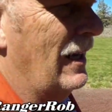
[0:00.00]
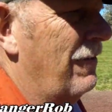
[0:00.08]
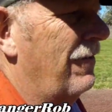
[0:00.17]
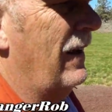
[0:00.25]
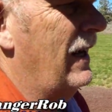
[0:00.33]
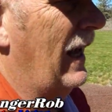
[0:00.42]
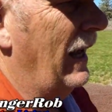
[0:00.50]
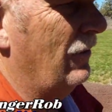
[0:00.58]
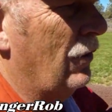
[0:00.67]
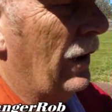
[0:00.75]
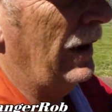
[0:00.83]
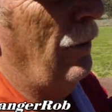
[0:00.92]
of funny. I
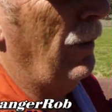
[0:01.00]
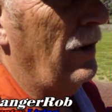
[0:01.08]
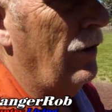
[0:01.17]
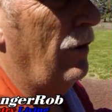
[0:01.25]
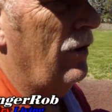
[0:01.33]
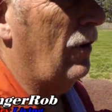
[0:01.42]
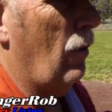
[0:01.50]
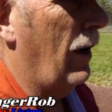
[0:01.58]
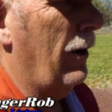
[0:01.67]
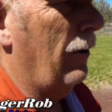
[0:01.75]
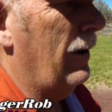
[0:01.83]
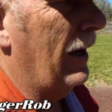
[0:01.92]
tried to reduce the
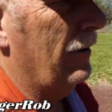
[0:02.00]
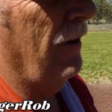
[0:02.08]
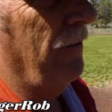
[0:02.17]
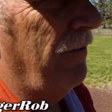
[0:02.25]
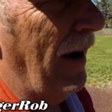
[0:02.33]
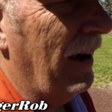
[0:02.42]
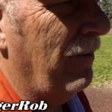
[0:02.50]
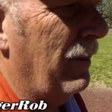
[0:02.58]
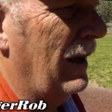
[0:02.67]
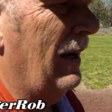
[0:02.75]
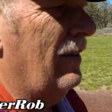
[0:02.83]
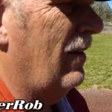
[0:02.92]
water down to 5
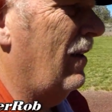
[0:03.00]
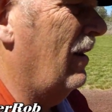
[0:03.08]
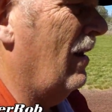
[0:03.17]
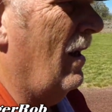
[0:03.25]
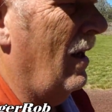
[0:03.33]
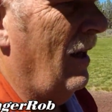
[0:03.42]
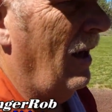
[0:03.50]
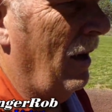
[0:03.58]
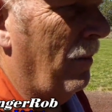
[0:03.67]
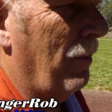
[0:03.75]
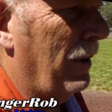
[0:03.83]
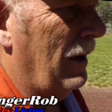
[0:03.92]
minutes,
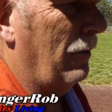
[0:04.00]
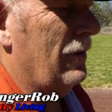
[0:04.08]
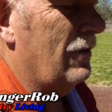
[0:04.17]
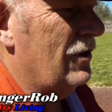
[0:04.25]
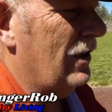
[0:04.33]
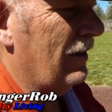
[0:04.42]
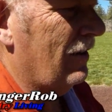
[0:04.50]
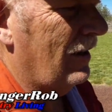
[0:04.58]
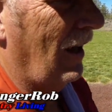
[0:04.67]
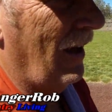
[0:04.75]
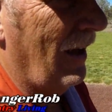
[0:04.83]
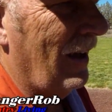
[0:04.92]
but it was
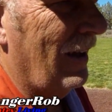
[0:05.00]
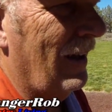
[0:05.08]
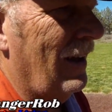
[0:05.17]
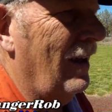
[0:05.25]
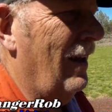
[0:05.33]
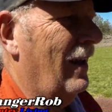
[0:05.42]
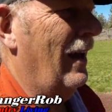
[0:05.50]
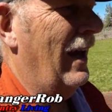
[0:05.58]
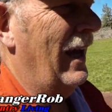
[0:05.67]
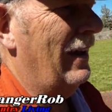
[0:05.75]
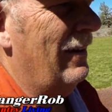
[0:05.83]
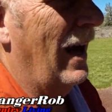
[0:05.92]
just
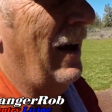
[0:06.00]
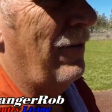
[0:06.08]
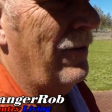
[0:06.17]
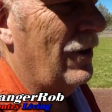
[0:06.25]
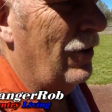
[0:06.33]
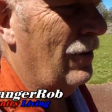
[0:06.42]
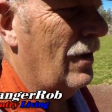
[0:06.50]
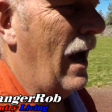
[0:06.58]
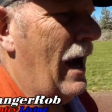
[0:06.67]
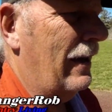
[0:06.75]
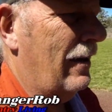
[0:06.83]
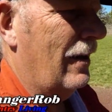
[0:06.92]
enough to
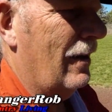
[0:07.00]
not